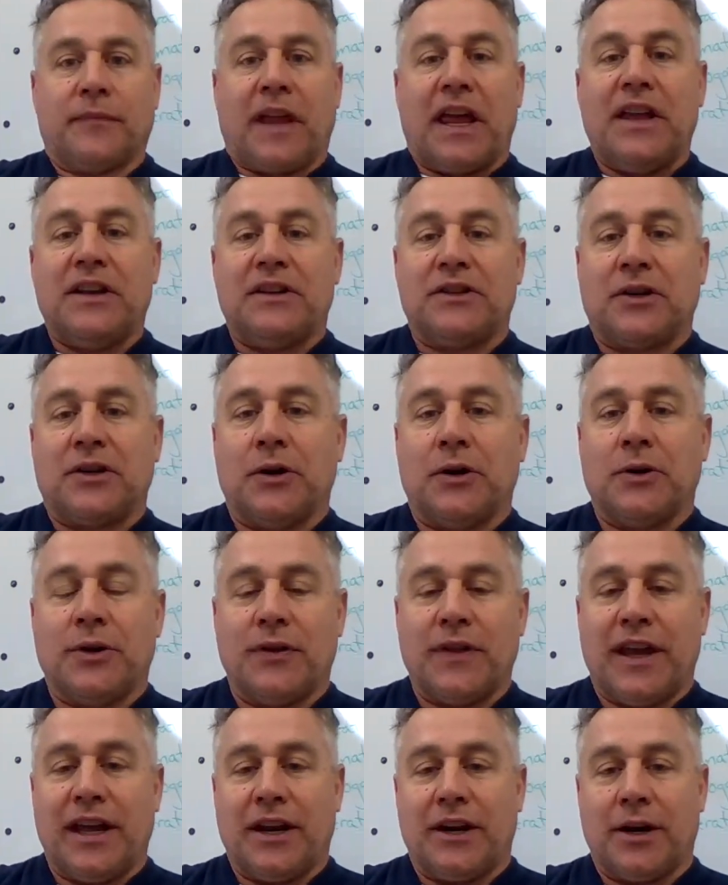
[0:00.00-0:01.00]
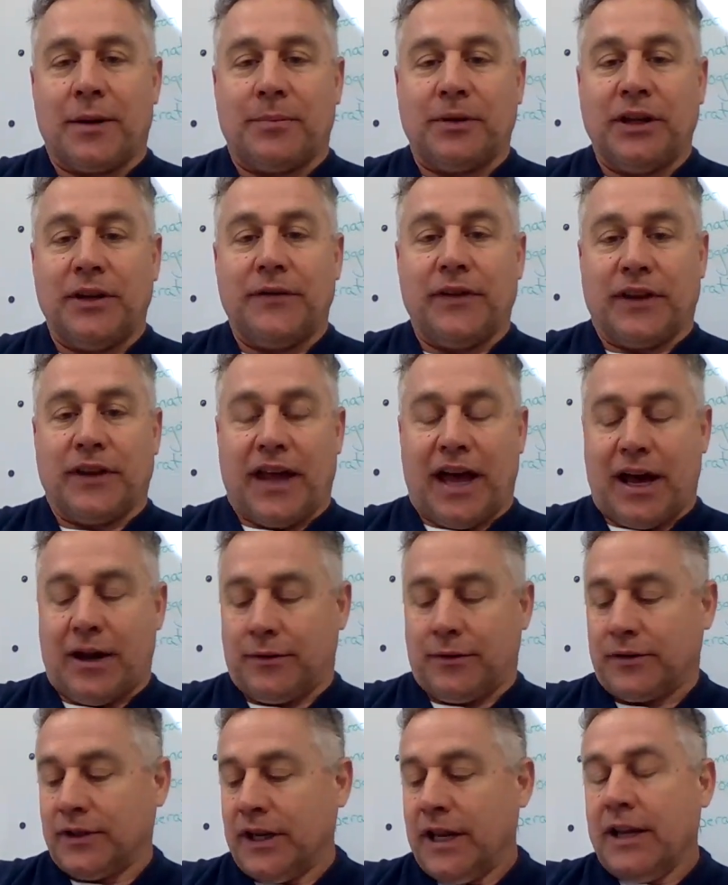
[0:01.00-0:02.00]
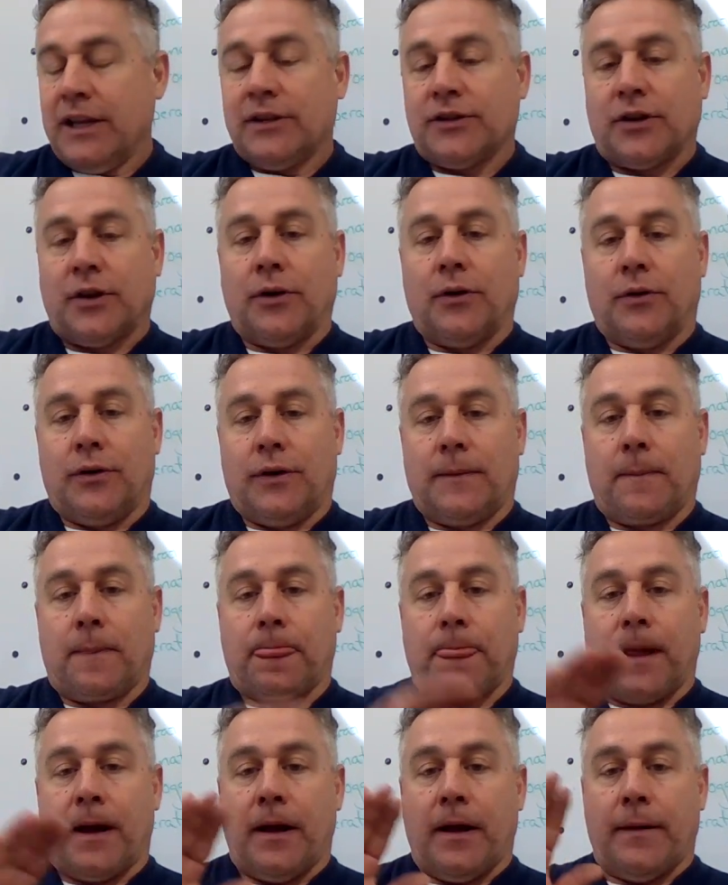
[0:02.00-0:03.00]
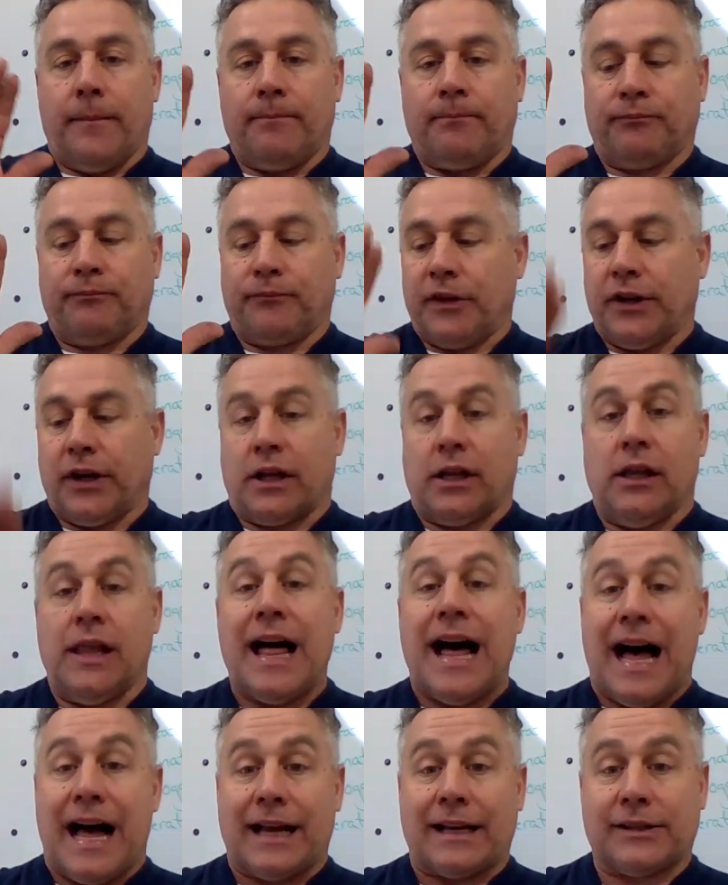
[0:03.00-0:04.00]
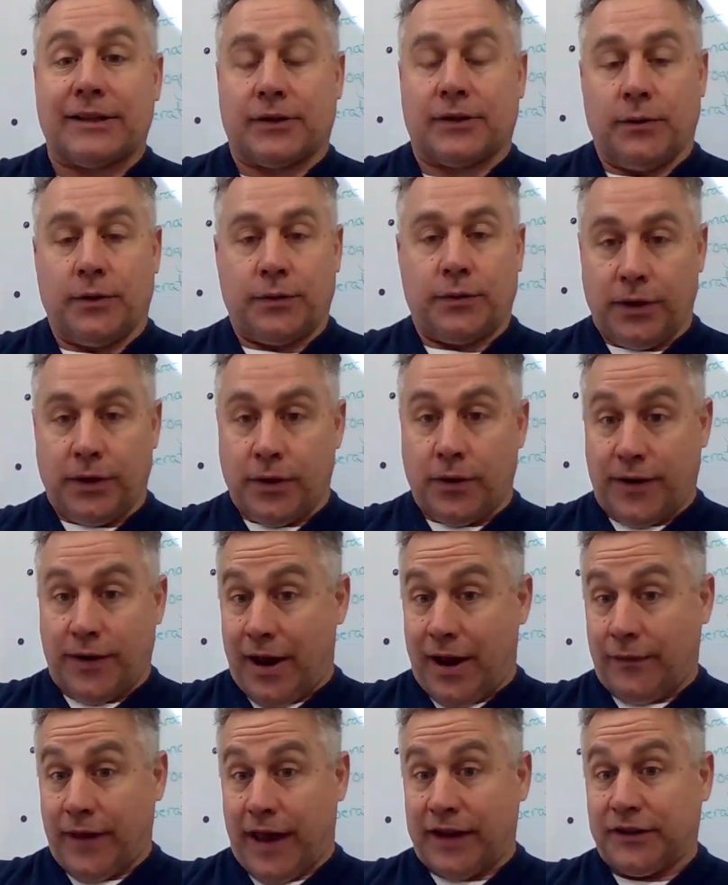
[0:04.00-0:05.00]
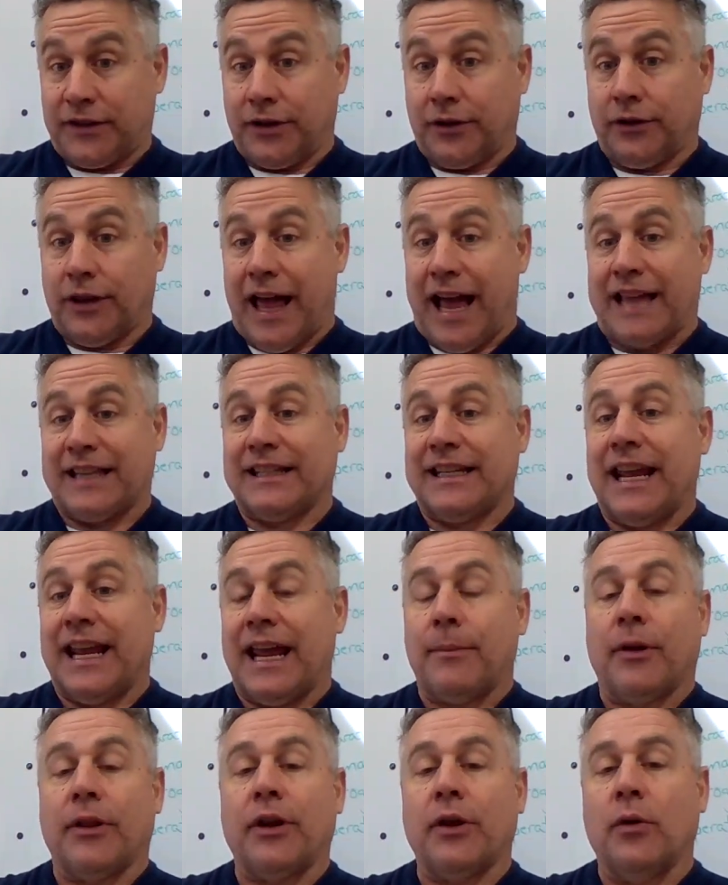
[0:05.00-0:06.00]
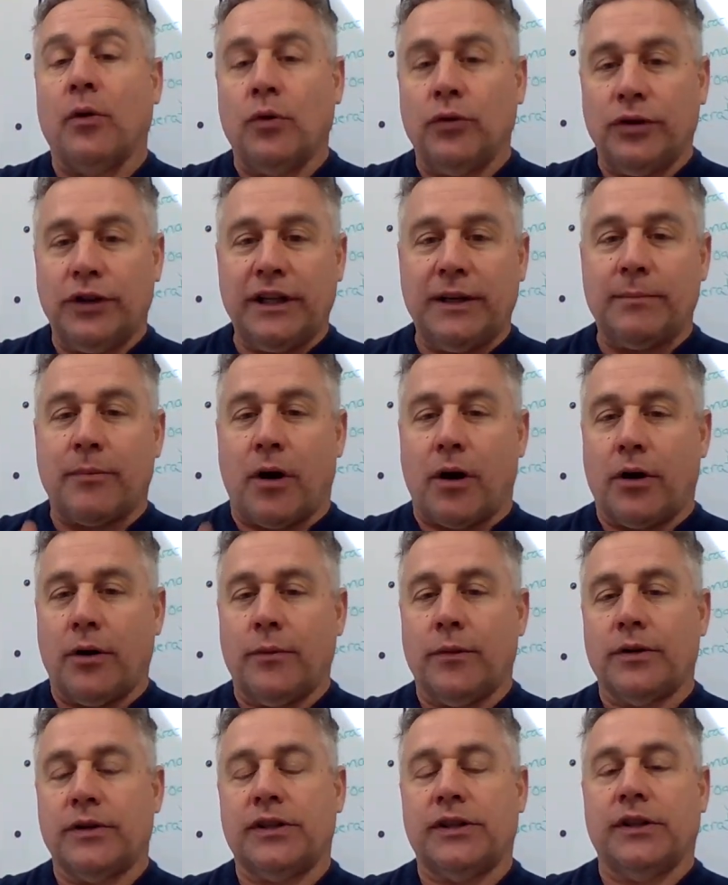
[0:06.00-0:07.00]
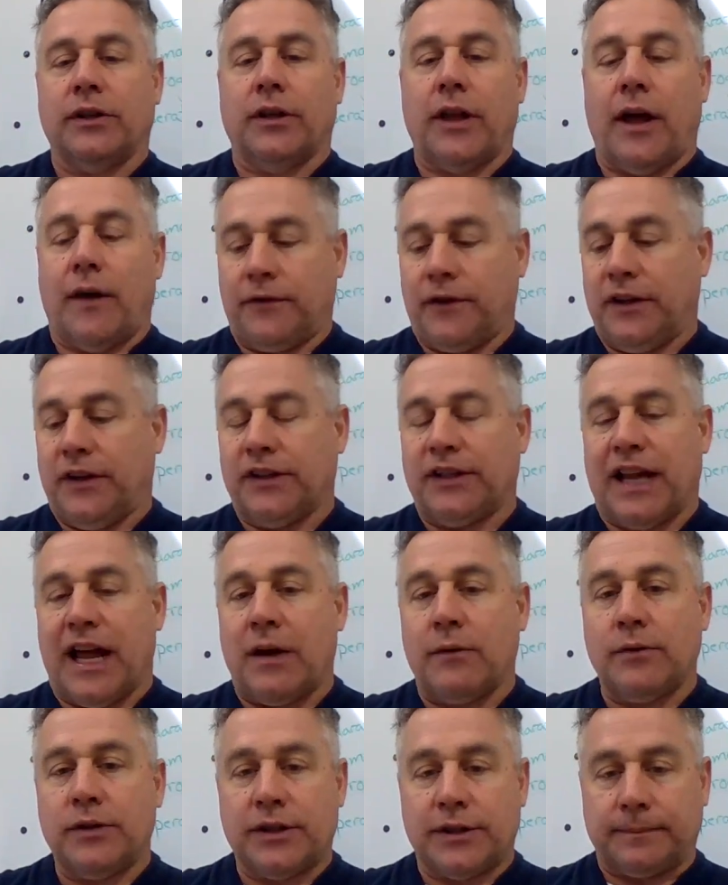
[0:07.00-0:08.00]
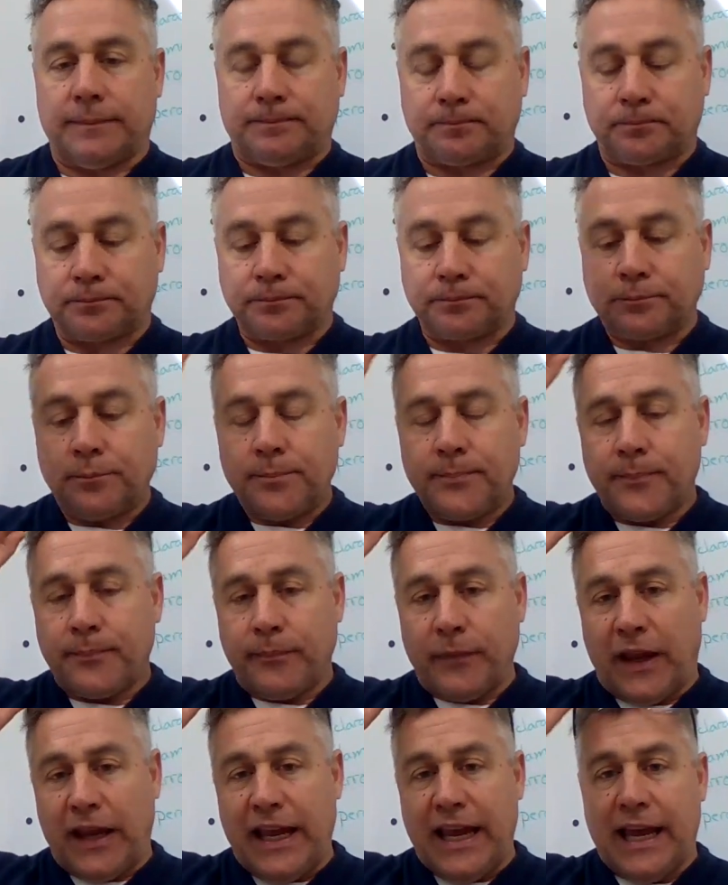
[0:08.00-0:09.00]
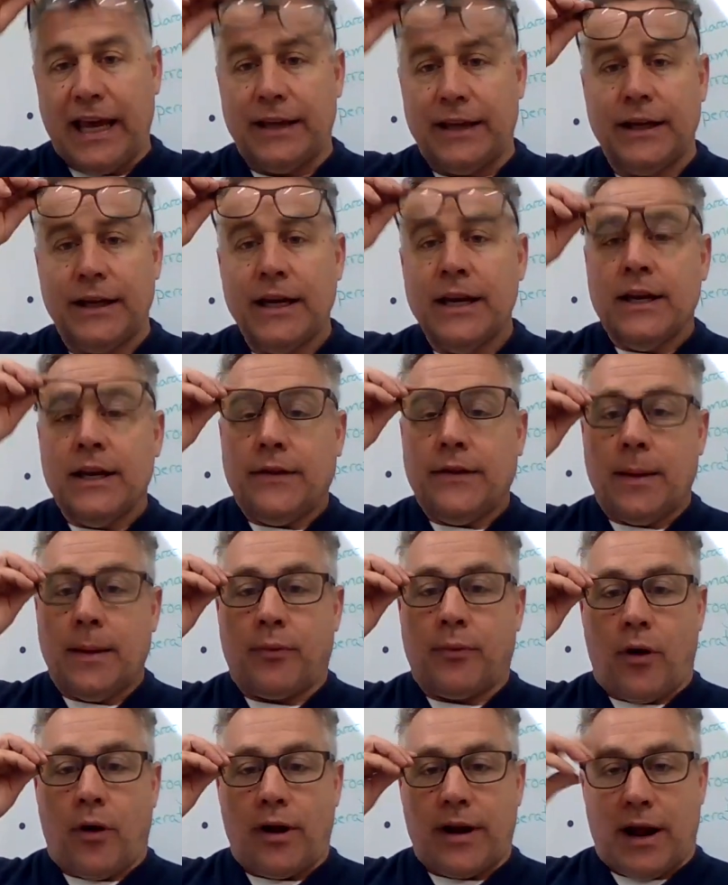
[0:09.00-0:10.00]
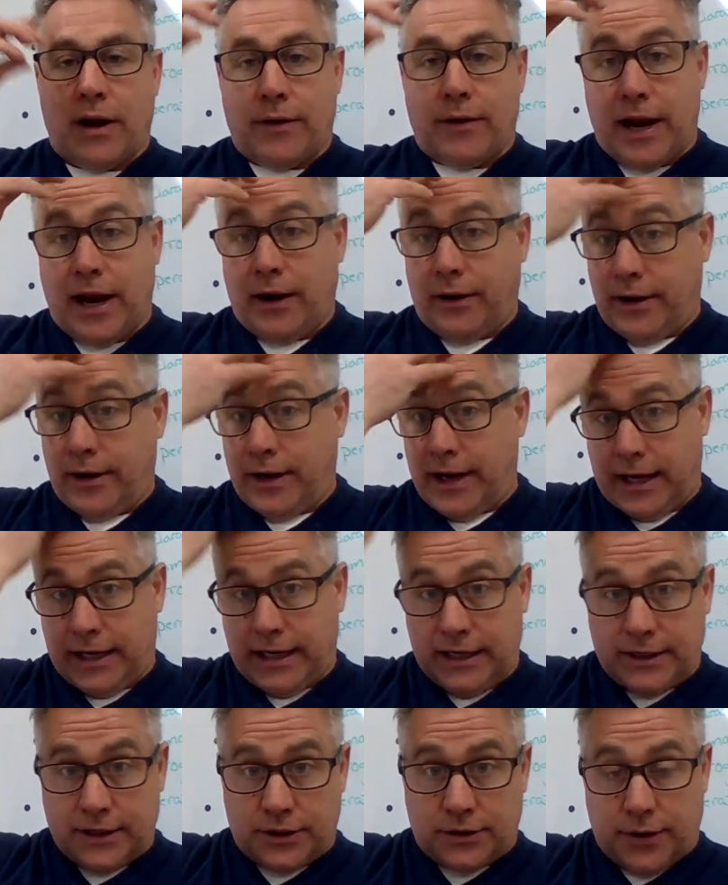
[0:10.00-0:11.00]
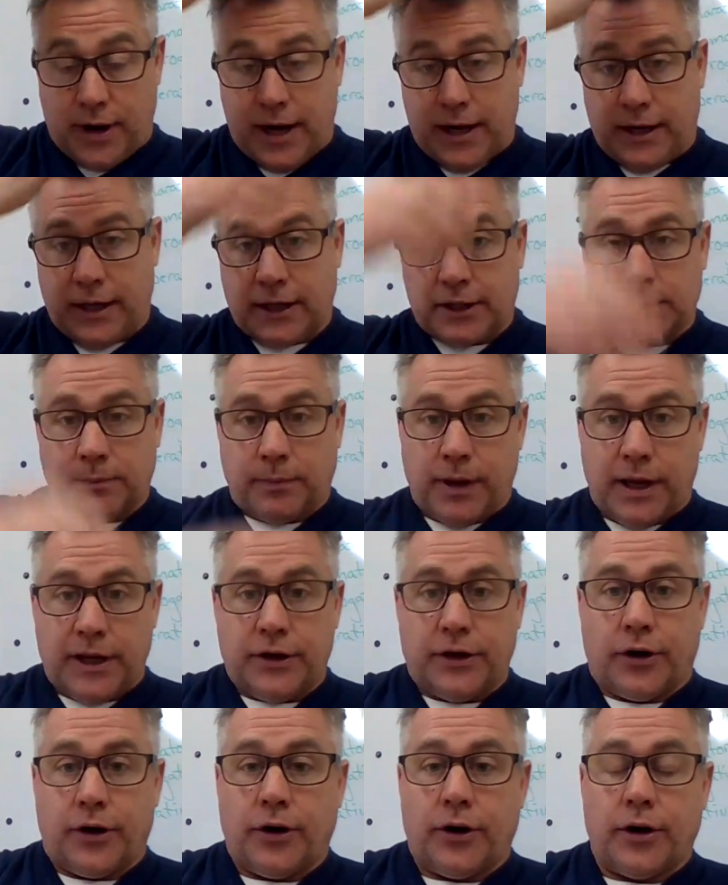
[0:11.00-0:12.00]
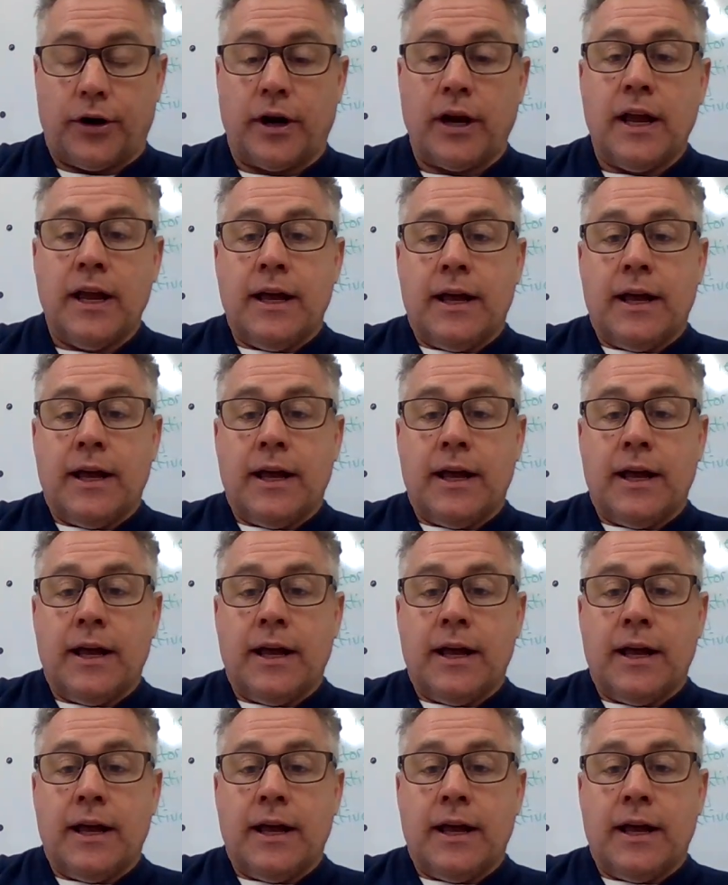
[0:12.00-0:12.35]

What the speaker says: And so they ended up leaving the house. So the Clocks, which we know now that's their last name, are the only borrowers still left in this house. And they brought out Arrietty to try to explain to her